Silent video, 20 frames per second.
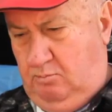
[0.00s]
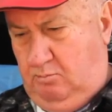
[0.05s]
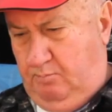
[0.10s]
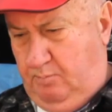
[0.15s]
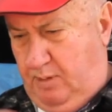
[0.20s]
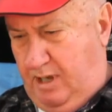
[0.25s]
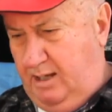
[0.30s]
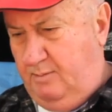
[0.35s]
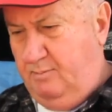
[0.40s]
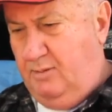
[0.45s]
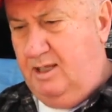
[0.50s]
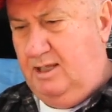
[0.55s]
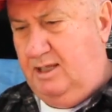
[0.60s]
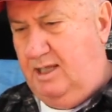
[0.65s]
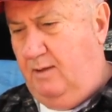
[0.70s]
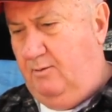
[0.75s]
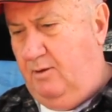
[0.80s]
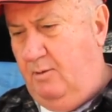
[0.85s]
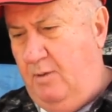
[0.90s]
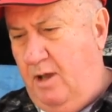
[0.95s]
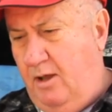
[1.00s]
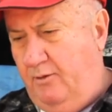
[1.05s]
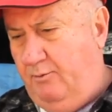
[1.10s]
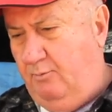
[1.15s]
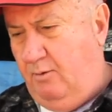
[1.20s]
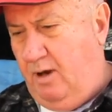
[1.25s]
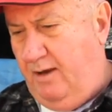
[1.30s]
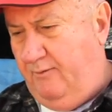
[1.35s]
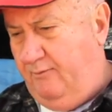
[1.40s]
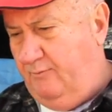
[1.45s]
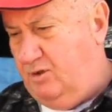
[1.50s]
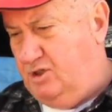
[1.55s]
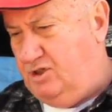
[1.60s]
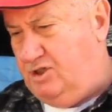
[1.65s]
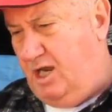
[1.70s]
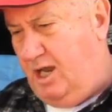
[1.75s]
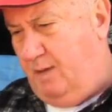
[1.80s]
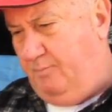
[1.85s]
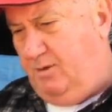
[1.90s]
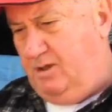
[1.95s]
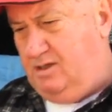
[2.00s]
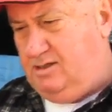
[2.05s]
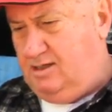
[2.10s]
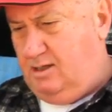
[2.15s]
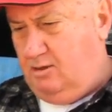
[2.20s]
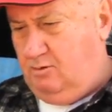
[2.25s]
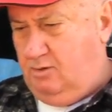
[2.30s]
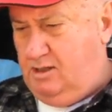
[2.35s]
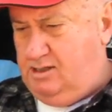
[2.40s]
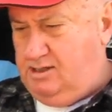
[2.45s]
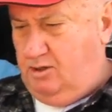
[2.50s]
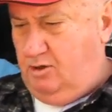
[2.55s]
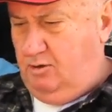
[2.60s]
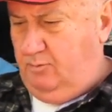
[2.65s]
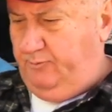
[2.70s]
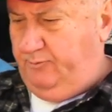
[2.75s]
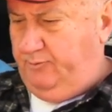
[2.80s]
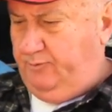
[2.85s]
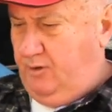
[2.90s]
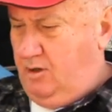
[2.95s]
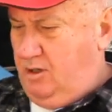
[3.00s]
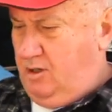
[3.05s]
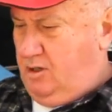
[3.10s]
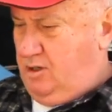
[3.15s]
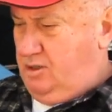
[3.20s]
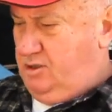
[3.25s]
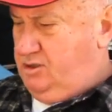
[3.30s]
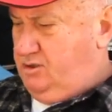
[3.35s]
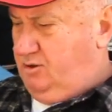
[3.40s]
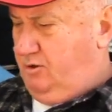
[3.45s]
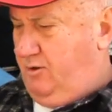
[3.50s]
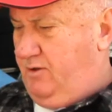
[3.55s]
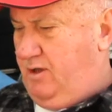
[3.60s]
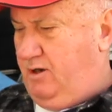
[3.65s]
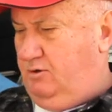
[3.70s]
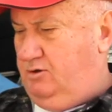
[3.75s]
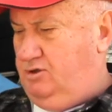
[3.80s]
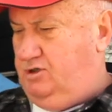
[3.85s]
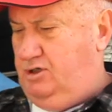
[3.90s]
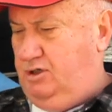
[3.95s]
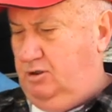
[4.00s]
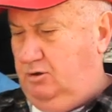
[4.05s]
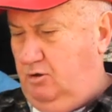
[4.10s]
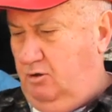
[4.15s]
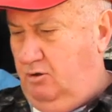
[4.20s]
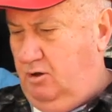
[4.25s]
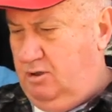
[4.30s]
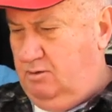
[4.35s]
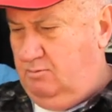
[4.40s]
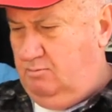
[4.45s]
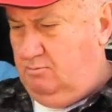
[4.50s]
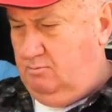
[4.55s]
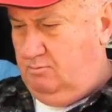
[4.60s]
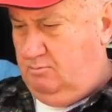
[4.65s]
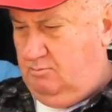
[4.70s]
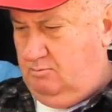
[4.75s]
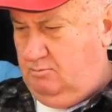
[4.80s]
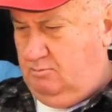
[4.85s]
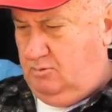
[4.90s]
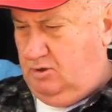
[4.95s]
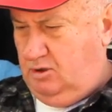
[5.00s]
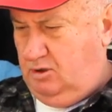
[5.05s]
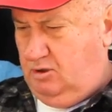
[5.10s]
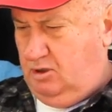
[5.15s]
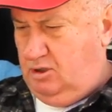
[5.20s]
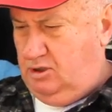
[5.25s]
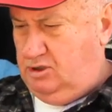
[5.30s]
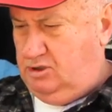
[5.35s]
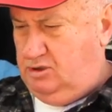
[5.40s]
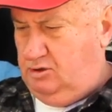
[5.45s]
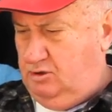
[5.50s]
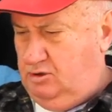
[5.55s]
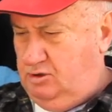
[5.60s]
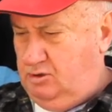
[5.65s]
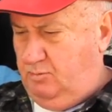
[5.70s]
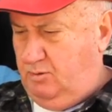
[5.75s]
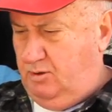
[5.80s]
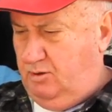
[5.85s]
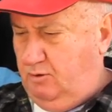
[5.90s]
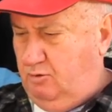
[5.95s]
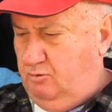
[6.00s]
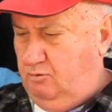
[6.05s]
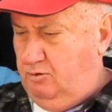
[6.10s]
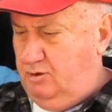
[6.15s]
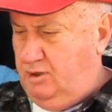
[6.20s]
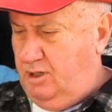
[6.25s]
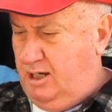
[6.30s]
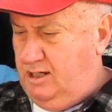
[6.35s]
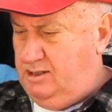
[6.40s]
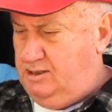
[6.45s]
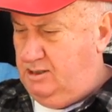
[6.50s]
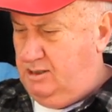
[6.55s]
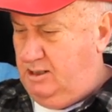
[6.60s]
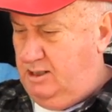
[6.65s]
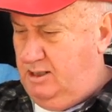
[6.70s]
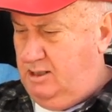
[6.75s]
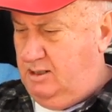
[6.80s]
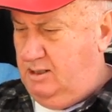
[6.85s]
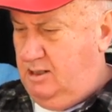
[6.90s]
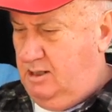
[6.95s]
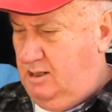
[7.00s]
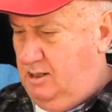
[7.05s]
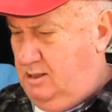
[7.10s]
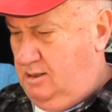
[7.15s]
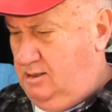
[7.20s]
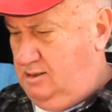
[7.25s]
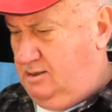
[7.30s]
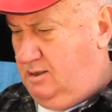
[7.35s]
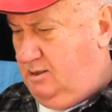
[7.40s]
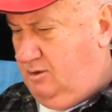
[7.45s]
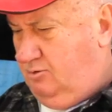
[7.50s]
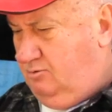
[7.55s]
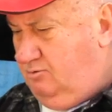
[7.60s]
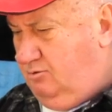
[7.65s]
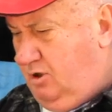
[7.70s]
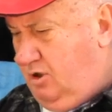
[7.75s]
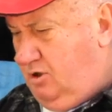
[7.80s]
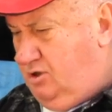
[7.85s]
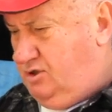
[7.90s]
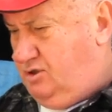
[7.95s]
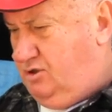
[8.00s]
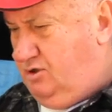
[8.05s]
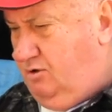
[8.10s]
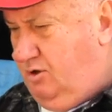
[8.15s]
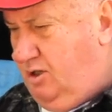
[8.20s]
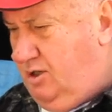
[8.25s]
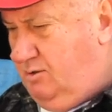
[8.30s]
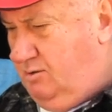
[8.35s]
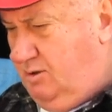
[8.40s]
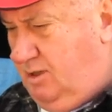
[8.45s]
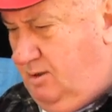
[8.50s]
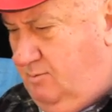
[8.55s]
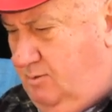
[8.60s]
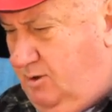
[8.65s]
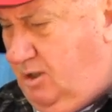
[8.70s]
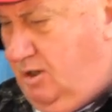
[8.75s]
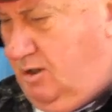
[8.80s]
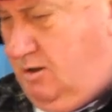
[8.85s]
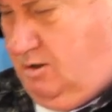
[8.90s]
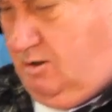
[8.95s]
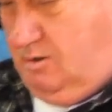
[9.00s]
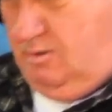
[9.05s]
Pardon me, keep the mouth away from the sharp bits, that always helps. Tie that onto your line. Just use a bit of coordination here so that it all goes tight. Here we go.